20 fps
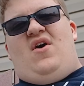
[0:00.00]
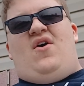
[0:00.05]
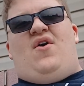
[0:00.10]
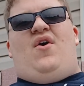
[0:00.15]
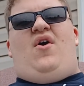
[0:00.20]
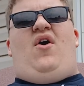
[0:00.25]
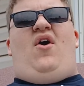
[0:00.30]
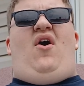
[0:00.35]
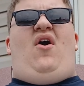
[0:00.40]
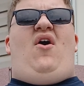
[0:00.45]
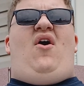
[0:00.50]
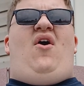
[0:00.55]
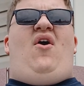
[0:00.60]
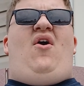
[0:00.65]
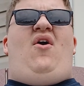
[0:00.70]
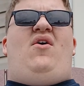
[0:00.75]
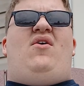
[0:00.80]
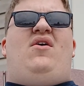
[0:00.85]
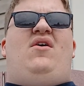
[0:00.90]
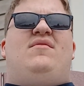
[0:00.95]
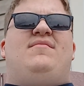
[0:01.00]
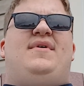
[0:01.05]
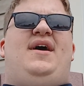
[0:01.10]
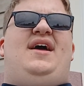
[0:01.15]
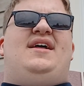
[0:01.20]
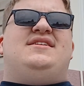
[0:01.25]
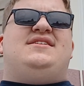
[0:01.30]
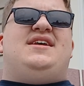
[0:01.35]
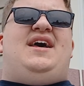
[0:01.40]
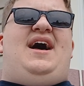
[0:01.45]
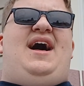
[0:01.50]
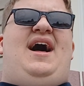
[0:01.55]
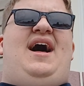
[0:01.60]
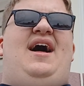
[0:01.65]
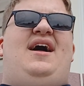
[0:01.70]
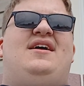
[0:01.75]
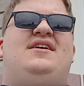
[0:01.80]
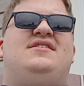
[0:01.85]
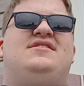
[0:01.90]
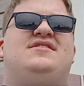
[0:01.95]
Old man
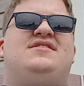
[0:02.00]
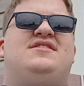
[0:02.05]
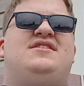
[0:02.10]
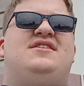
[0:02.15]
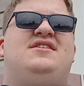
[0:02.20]
dies,